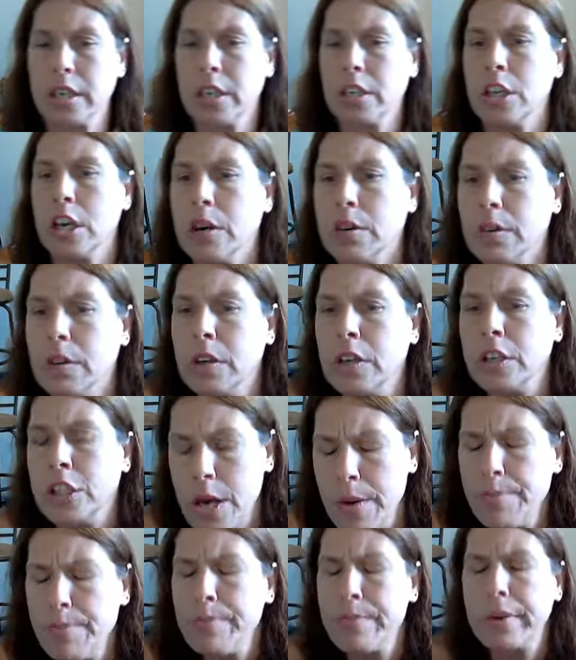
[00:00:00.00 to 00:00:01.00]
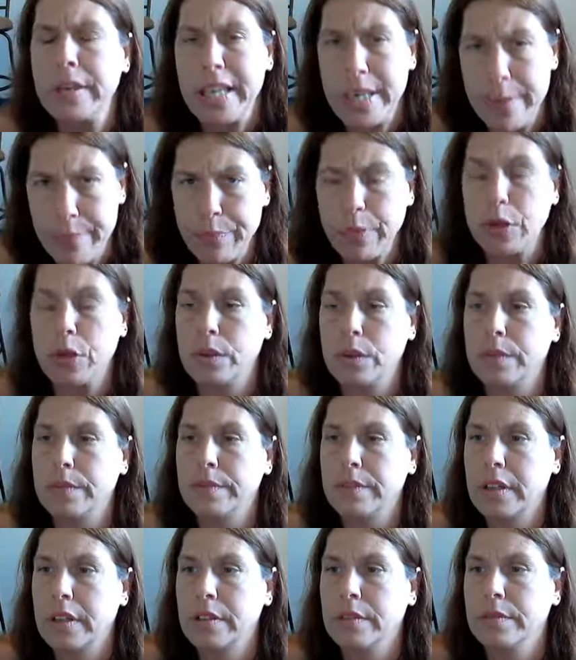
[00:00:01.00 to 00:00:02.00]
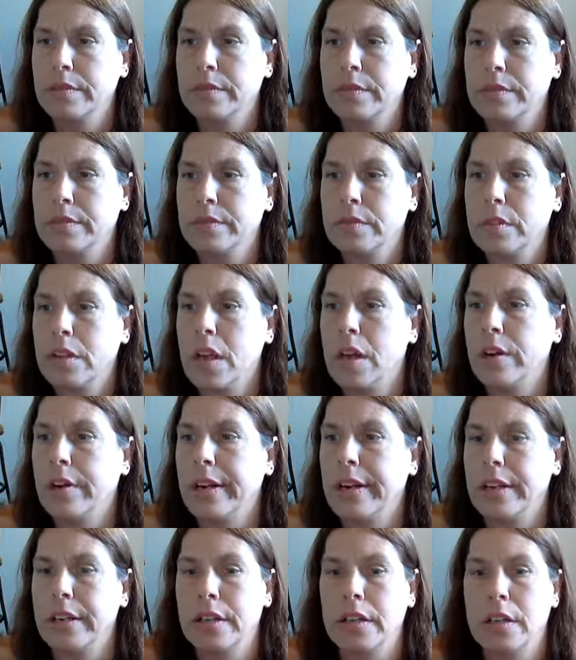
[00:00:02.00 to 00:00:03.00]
Yom, Yom Kippur. All right.